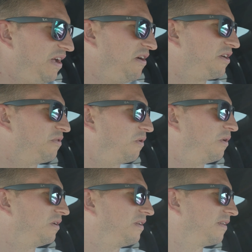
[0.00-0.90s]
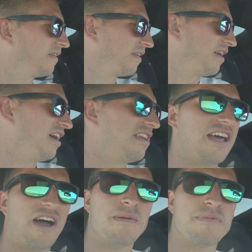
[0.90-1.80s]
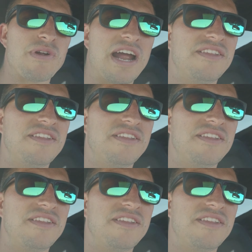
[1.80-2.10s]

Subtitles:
Very cool. Now I remember